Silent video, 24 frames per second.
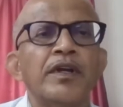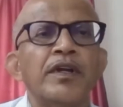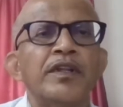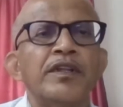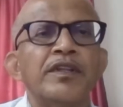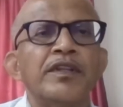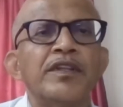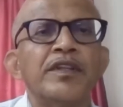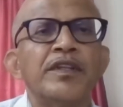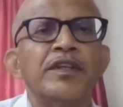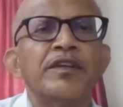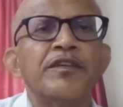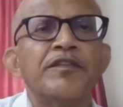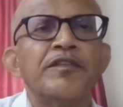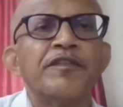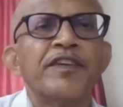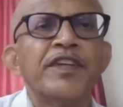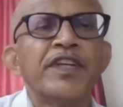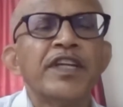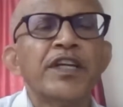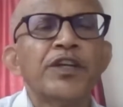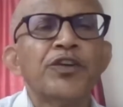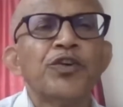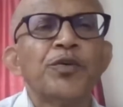The
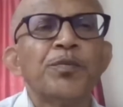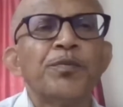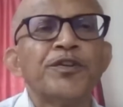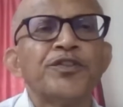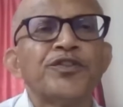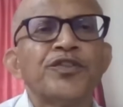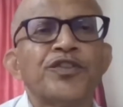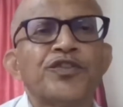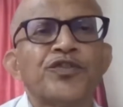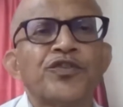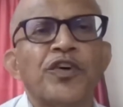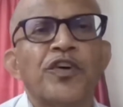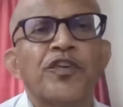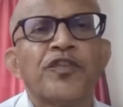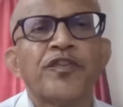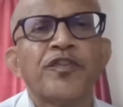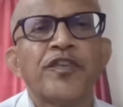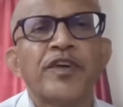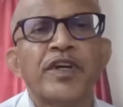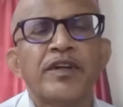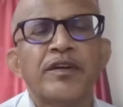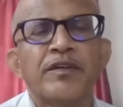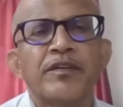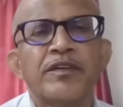free and open source
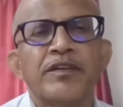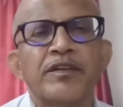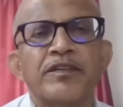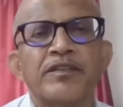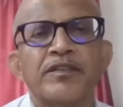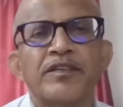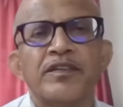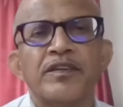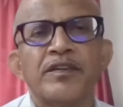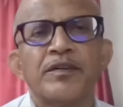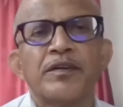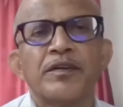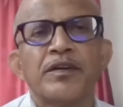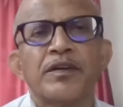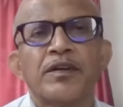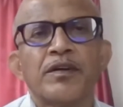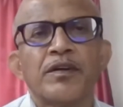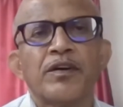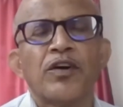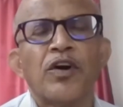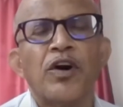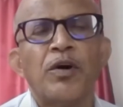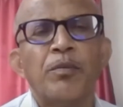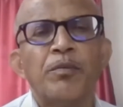software
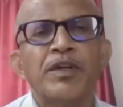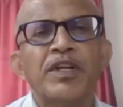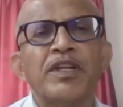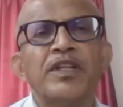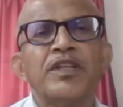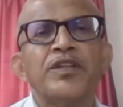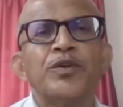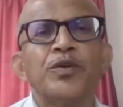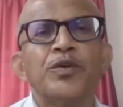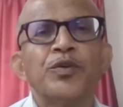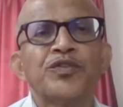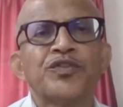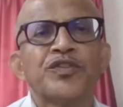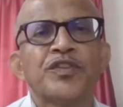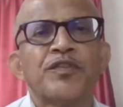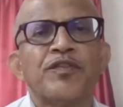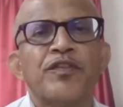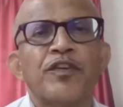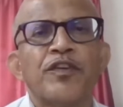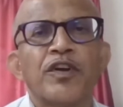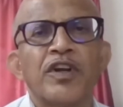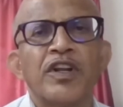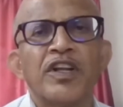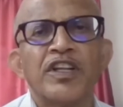commonly used
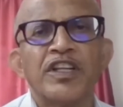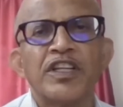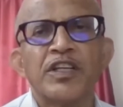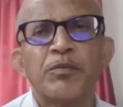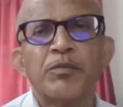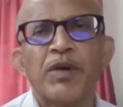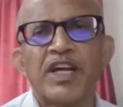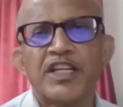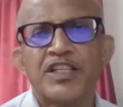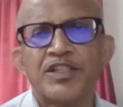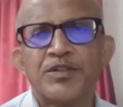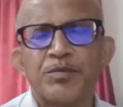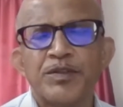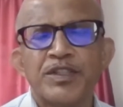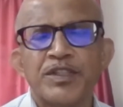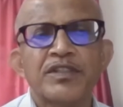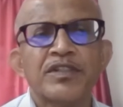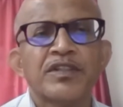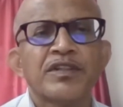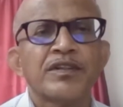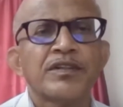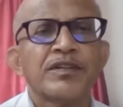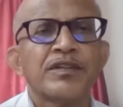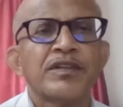for learning
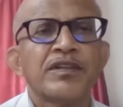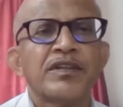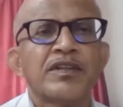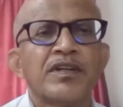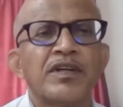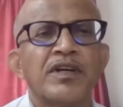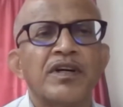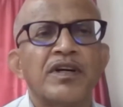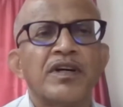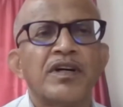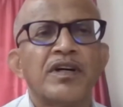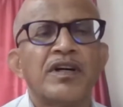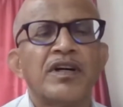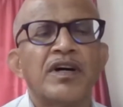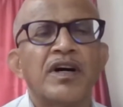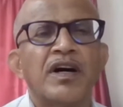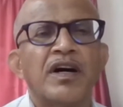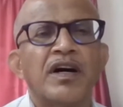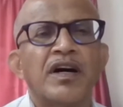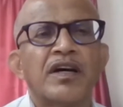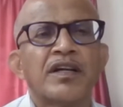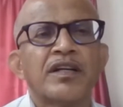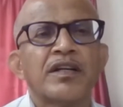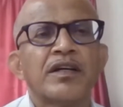management
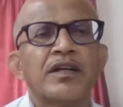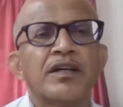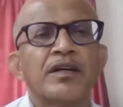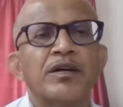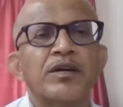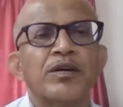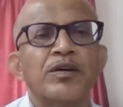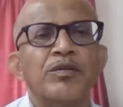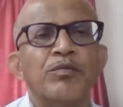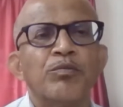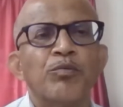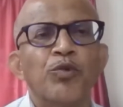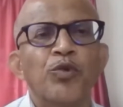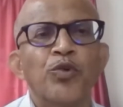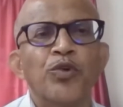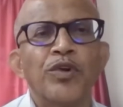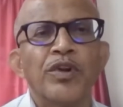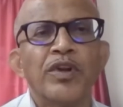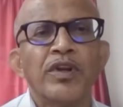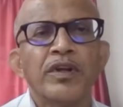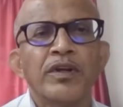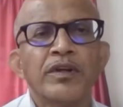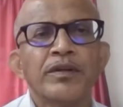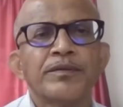are
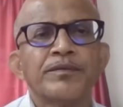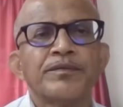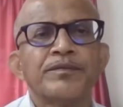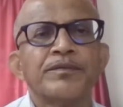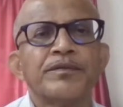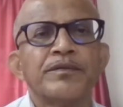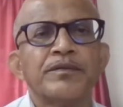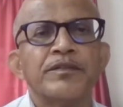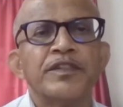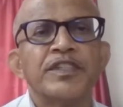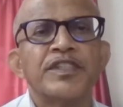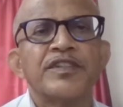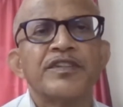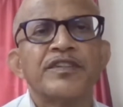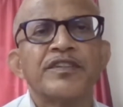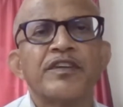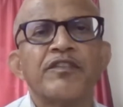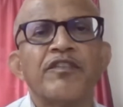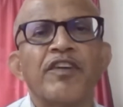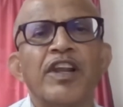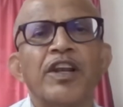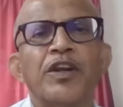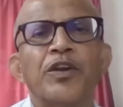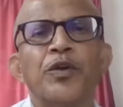Moodle, which is a
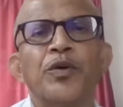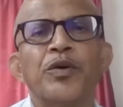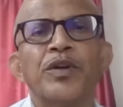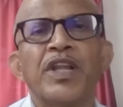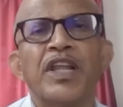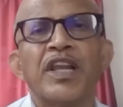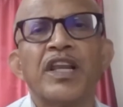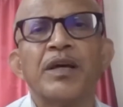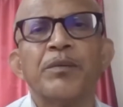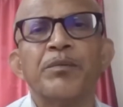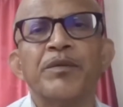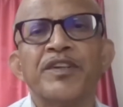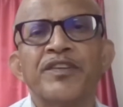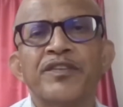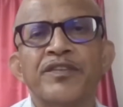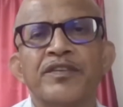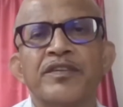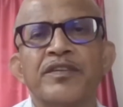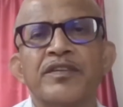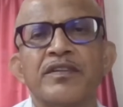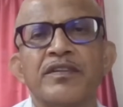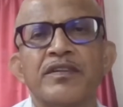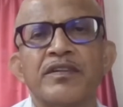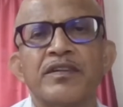well-known LMS.